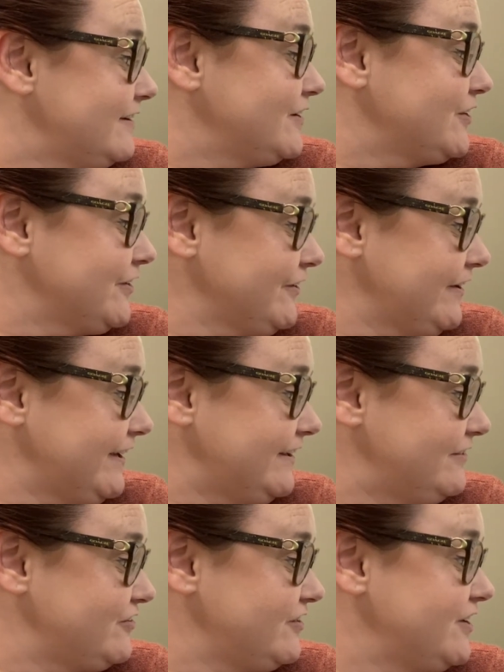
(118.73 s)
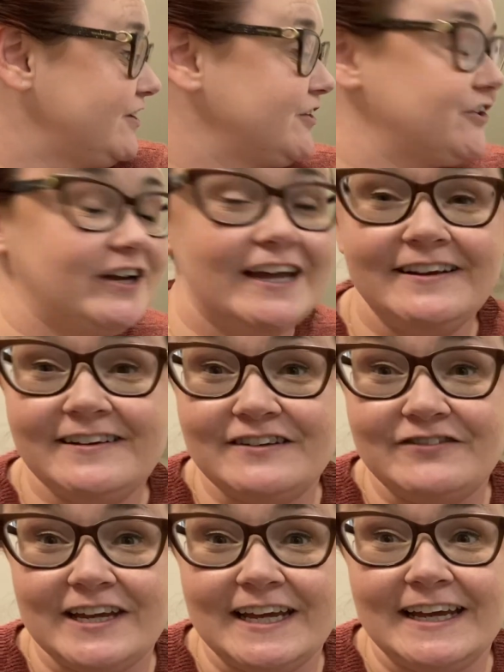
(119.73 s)
courage,
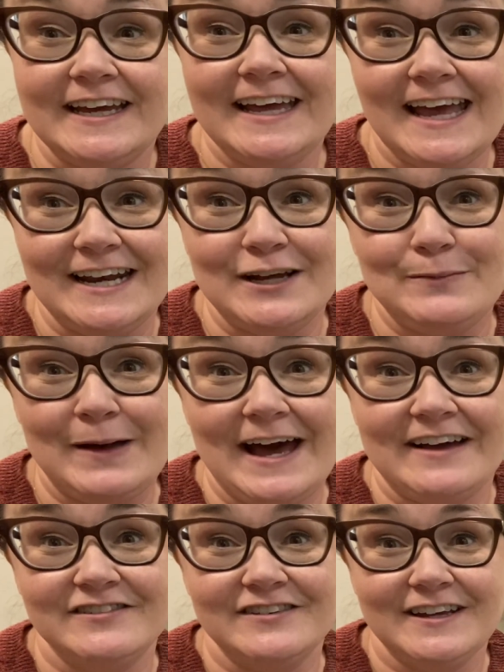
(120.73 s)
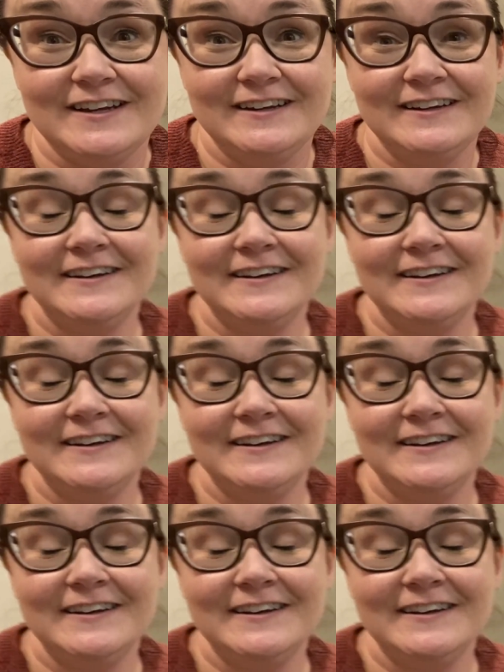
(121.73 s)
creativity, and compassion.